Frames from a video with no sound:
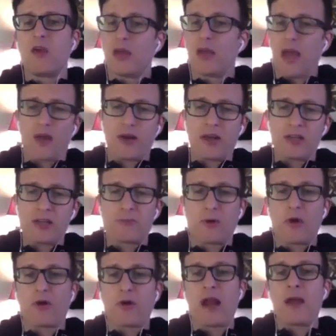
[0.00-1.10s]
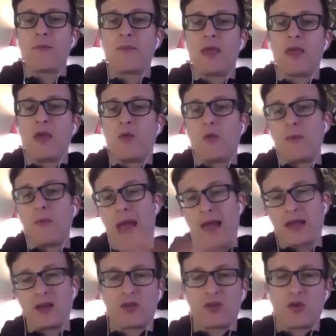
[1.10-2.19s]
got on his program, and went back
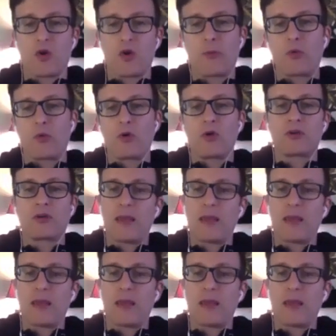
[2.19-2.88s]
into the corporate world.